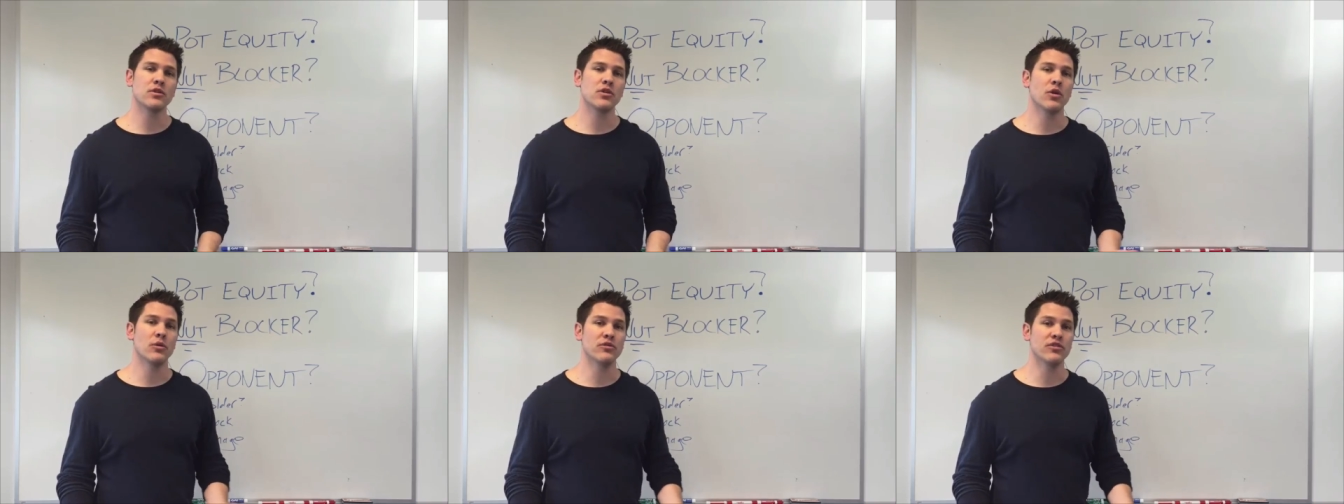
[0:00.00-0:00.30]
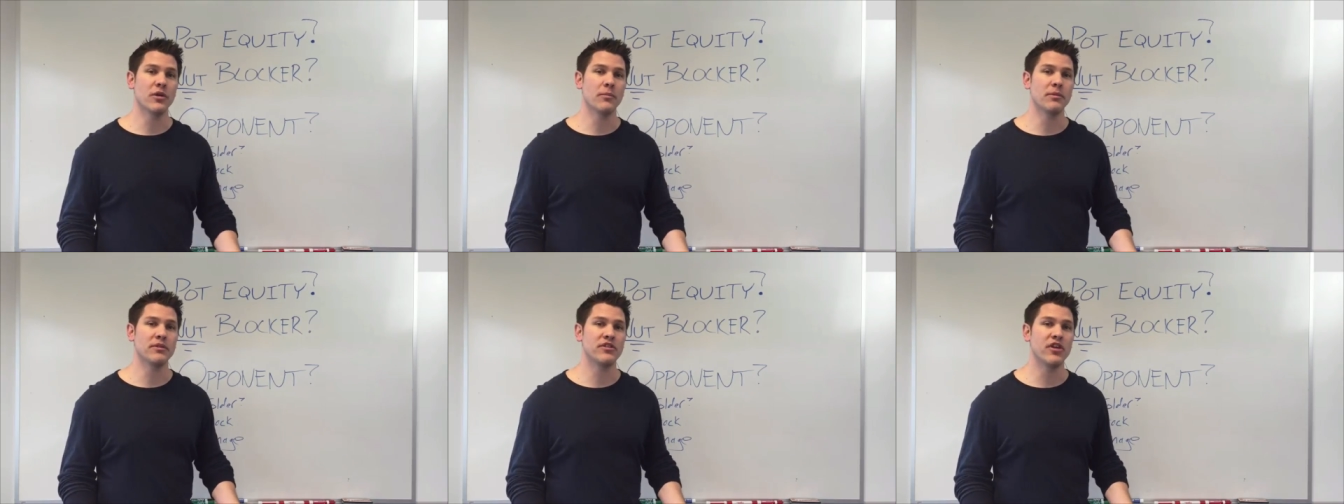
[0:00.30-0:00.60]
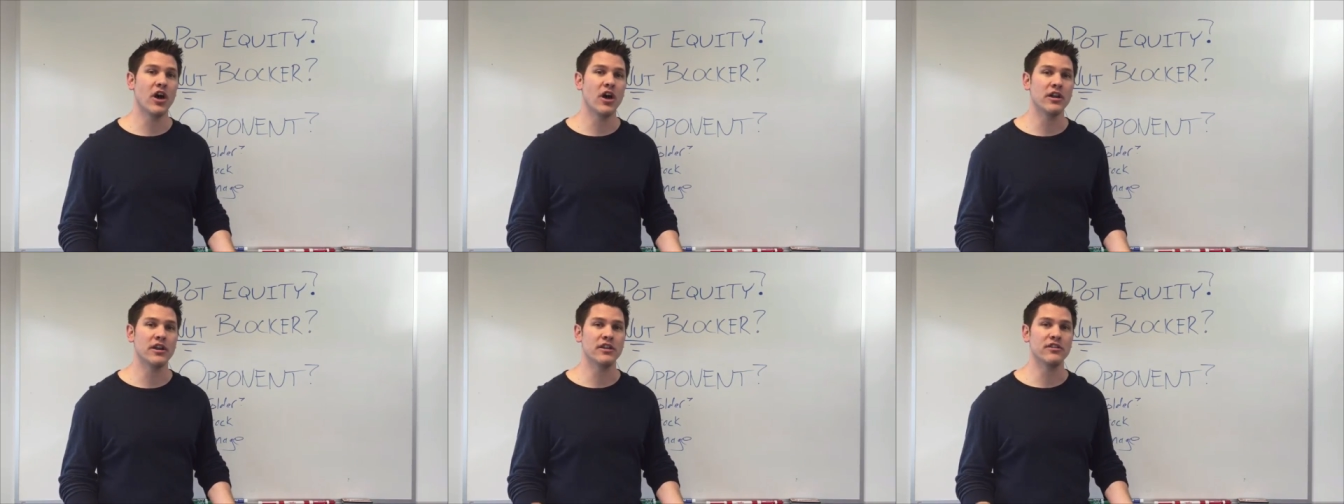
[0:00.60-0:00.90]
goes up a
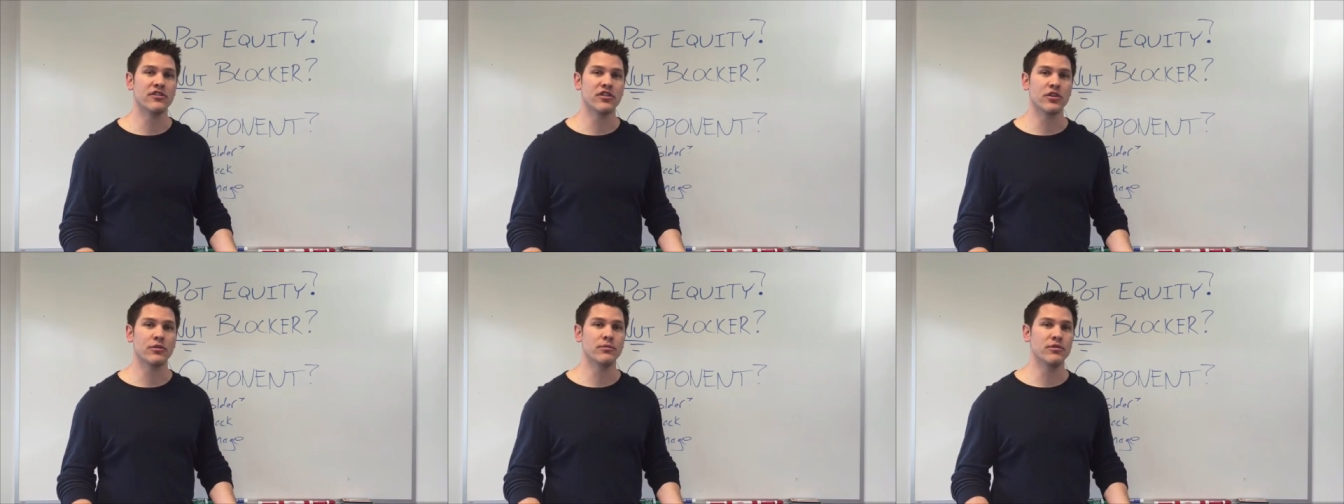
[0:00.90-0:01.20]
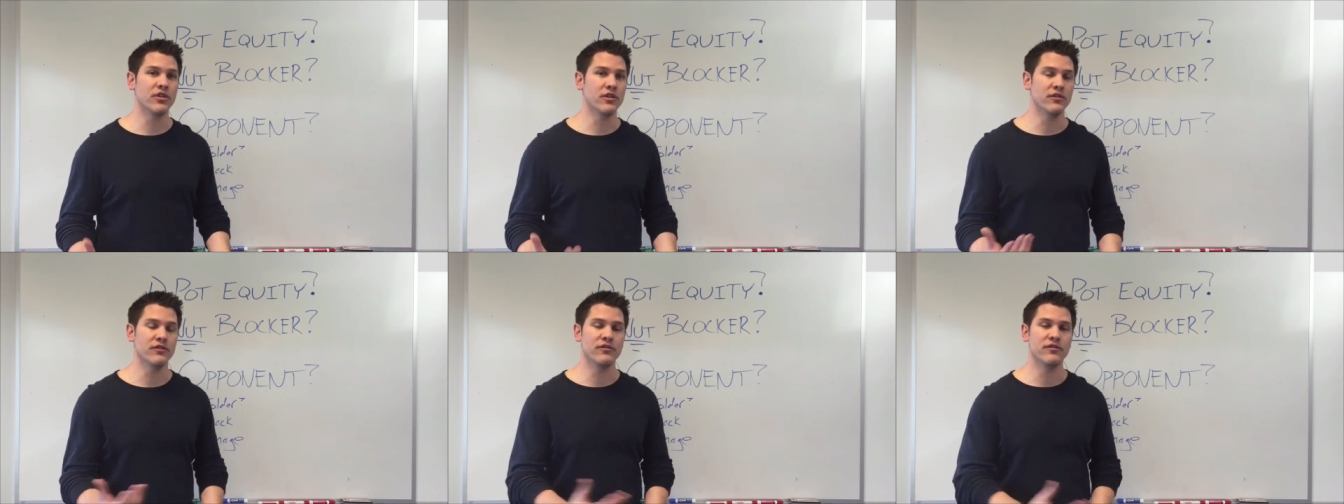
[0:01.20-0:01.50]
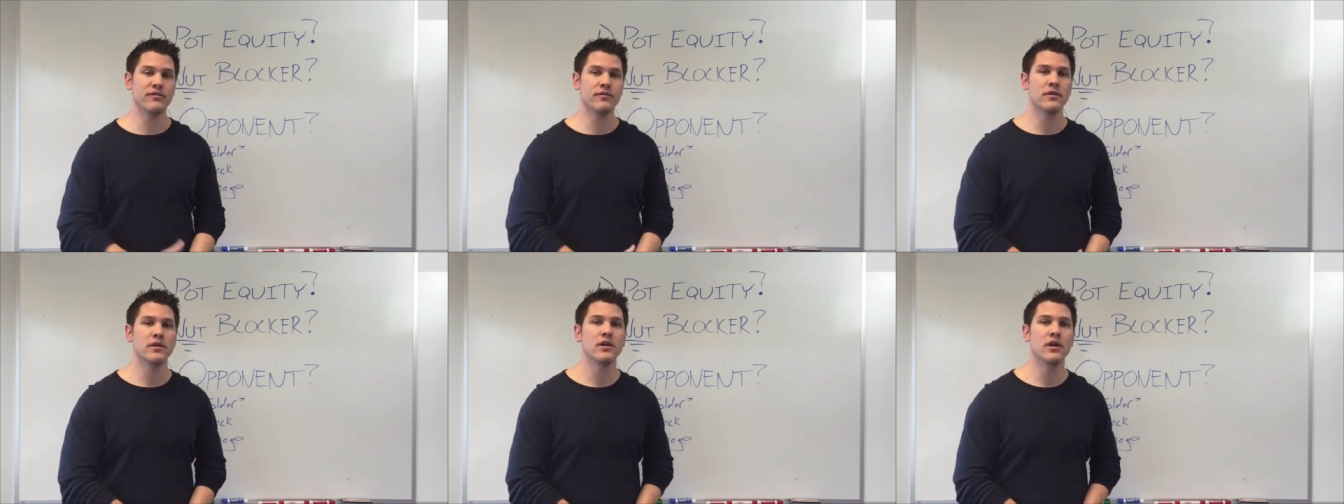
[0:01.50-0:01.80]
ton in terms
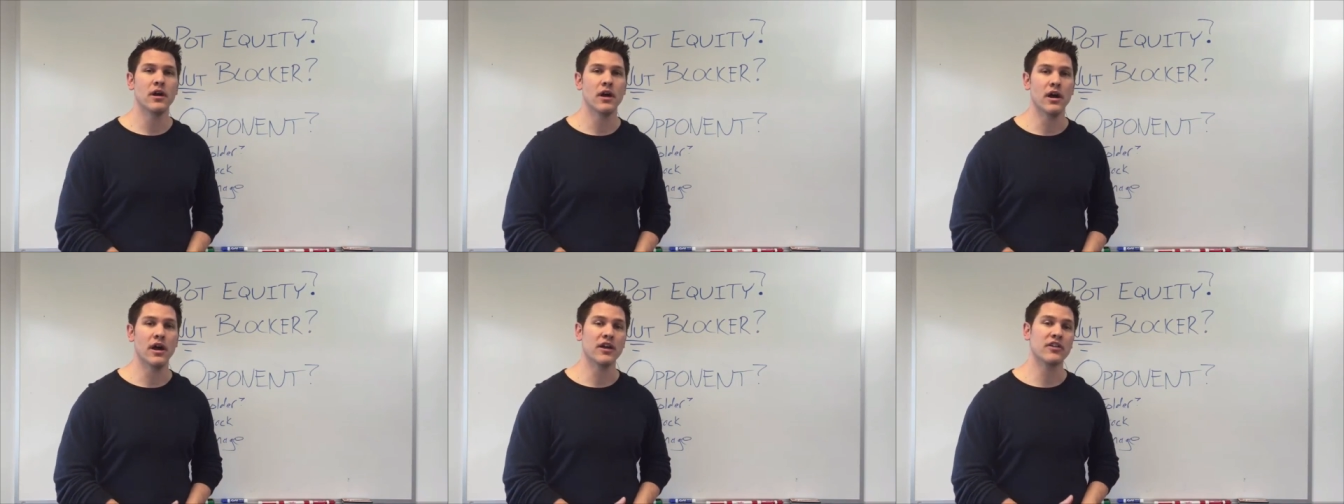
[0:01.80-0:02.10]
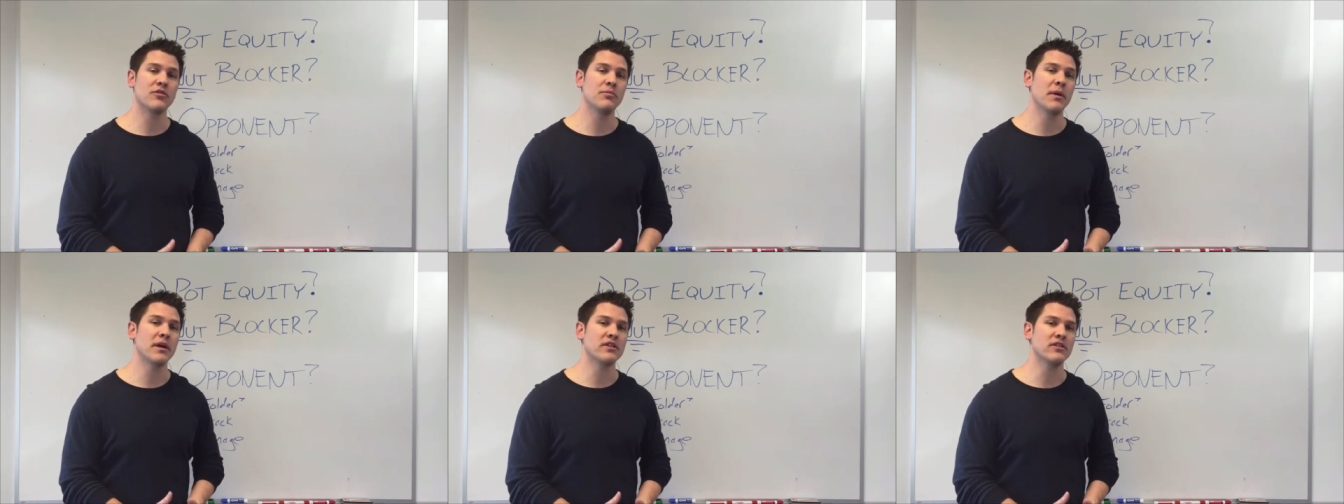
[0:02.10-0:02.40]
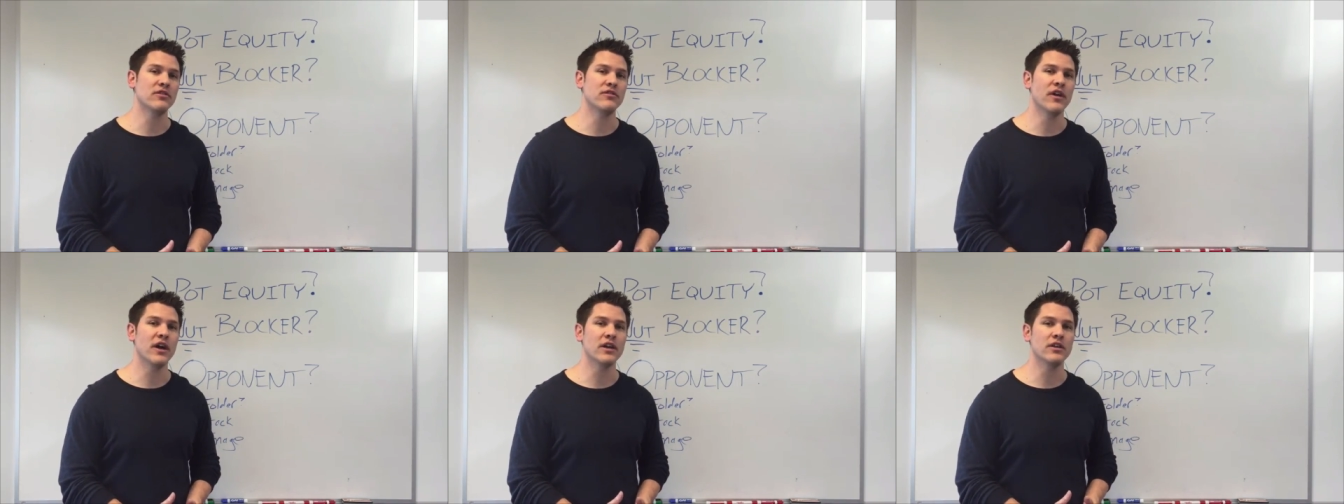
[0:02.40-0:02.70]
of uh,
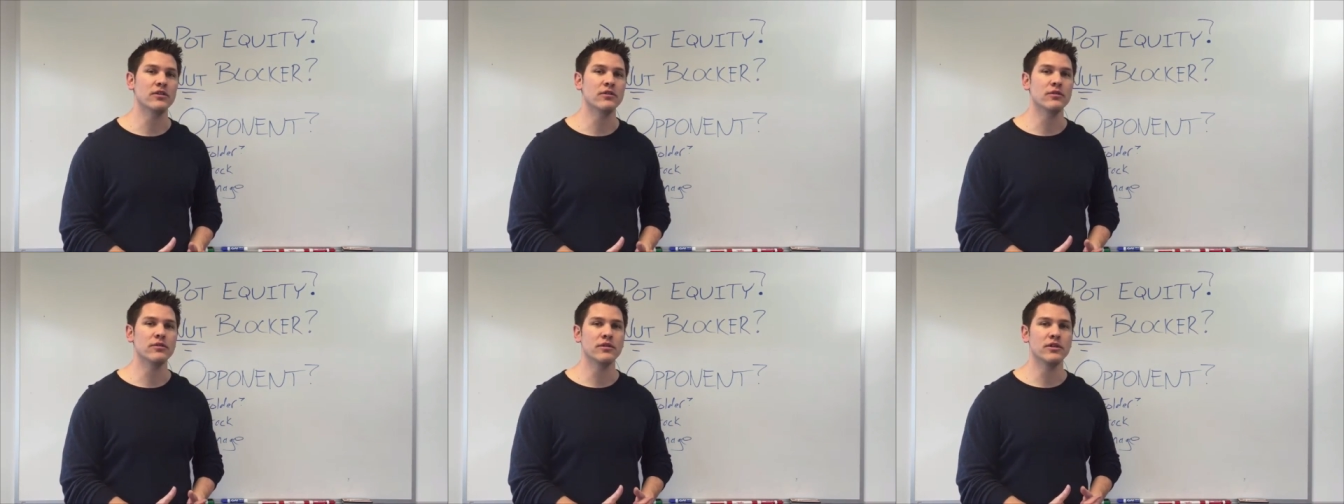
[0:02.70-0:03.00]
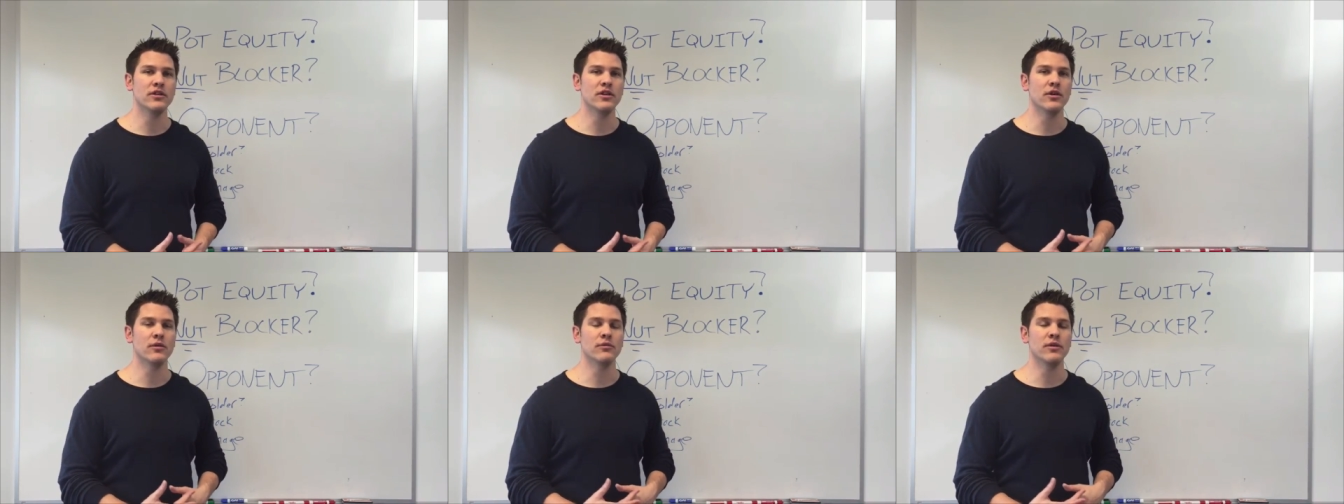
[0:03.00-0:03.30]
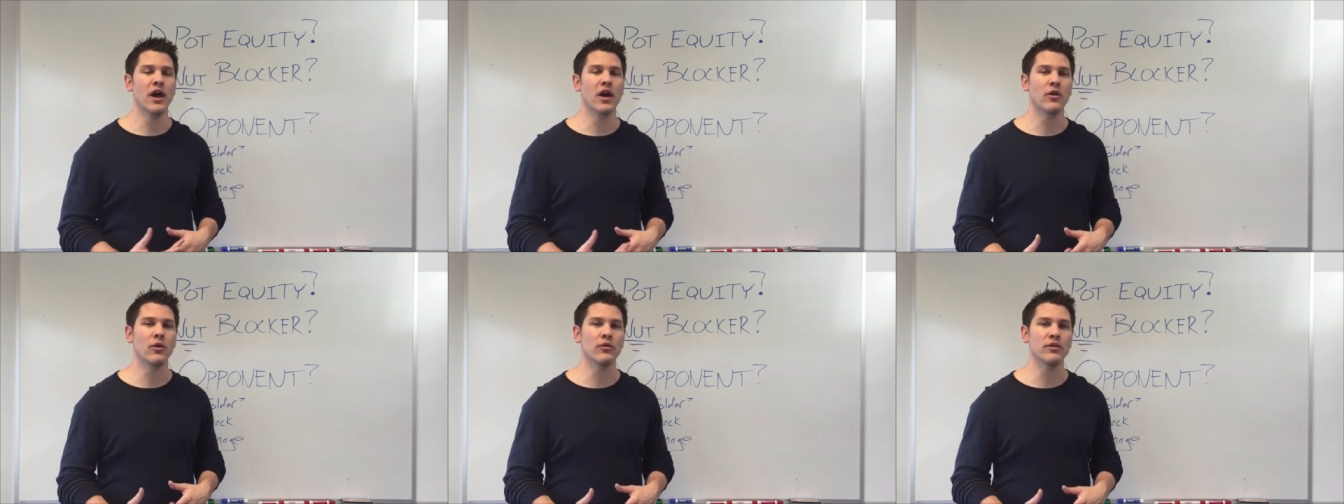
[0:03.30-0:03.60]
expected value. You know,
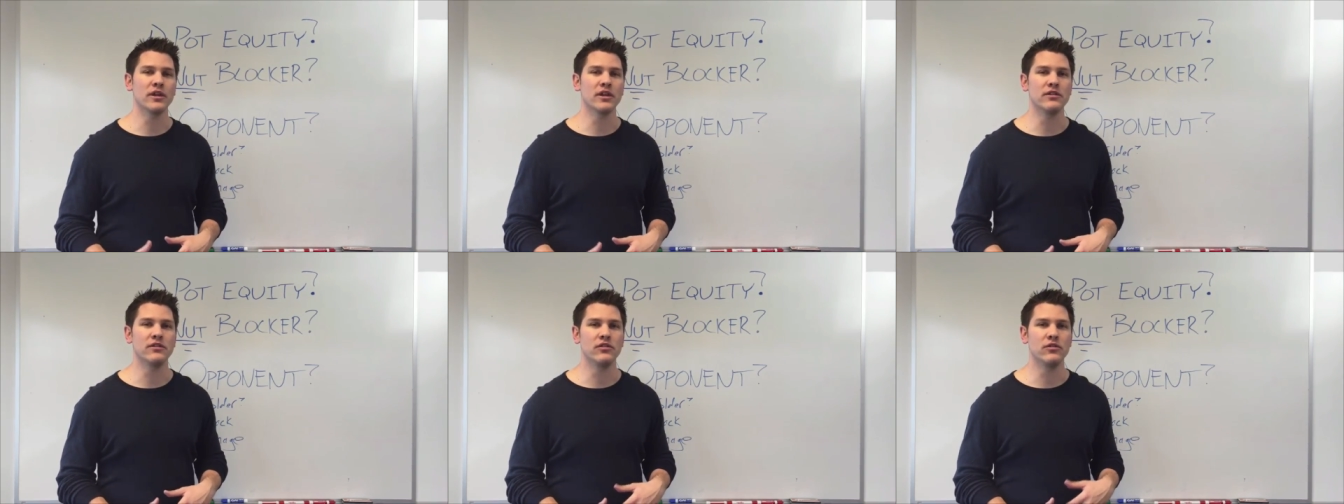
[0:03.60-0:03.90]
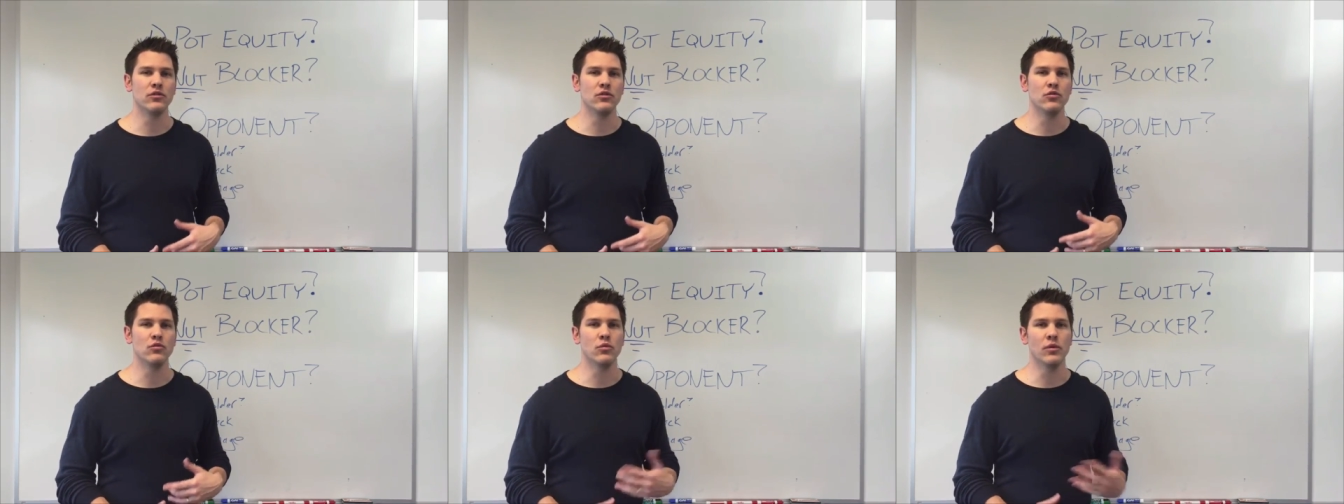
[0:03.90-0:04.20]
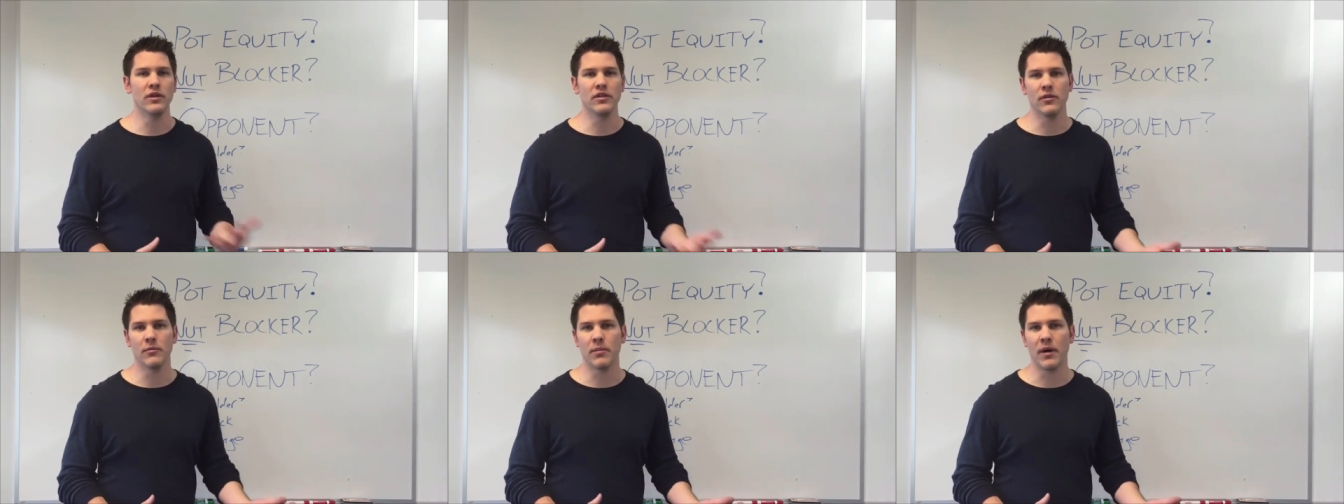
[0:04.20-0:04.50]
not only do you
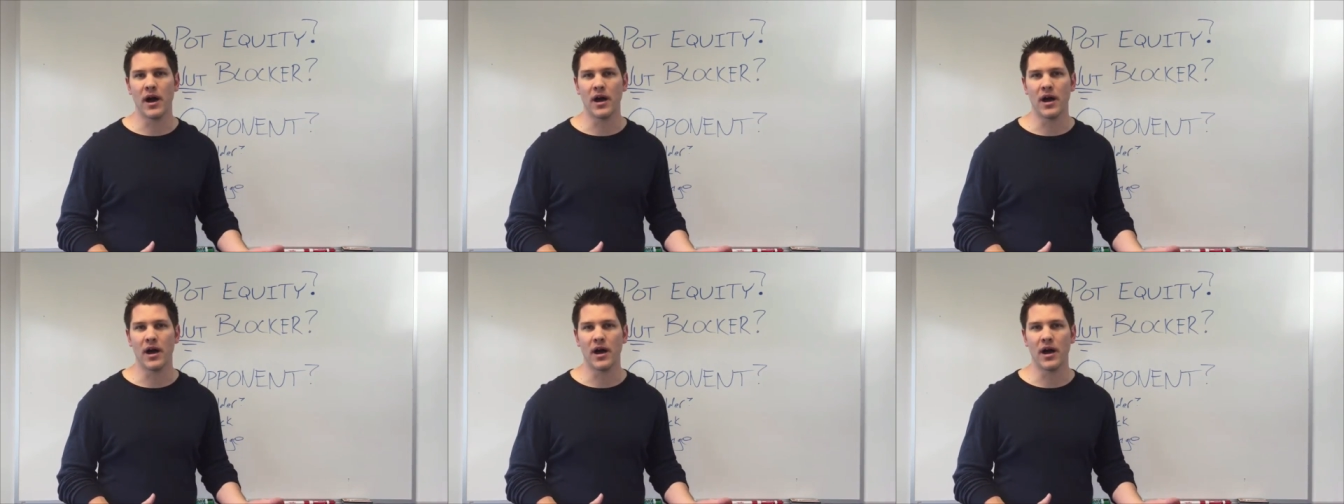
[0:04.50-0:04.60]
win the